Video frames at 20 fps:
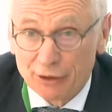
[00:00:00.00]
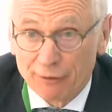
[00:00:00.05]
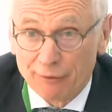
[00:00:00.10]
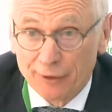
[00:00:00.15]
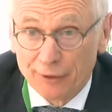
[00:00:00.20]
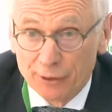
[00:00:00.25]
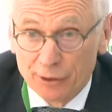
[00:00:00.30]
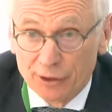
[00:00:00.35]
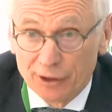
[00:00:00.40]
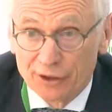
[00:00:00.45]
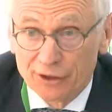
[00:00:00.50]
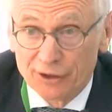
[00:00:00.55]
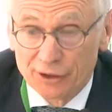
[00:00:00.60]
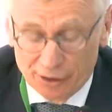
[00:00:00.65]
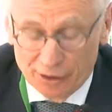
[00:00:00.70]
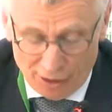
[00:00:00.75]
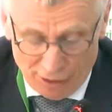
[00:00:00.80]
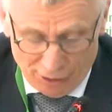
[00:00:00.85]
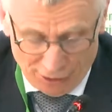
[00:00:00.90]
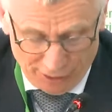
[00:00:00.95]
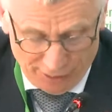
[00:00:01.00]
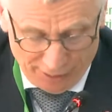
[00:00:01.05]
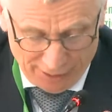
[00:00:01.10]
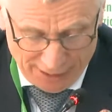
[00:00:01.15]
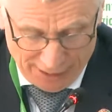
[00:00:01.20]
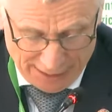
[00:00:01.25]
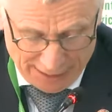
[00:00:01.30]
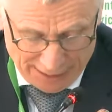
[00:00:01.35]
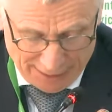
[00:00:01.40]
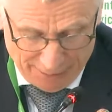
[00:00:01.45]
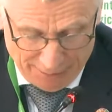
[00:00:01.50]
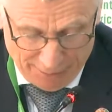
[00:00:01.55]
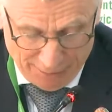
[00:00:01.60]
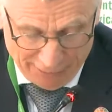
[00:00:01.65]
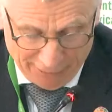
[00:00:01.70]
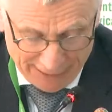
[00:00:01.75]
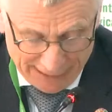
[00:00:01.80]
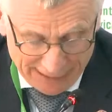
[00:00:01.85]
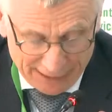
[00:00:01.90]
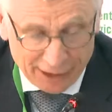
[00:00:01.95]
focus on
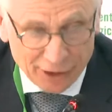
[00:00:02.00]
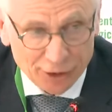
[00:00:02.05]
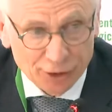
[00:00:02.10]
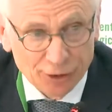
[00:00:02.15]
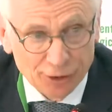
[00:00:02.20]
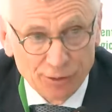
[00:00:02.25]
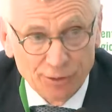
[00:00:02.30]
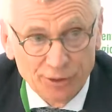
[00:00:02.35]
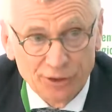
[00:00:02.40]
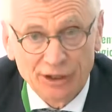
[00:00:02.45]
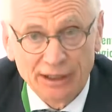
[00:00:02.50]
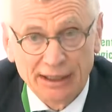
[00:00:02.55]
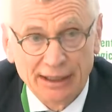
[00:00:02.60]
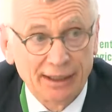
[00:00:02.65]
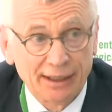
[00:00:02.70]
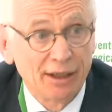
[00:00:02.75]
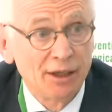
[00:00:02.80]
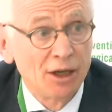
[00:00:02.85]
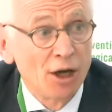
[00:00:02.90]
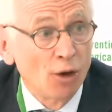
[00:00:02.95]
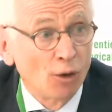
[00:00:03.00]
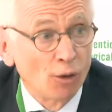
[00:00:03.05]
marine issues here.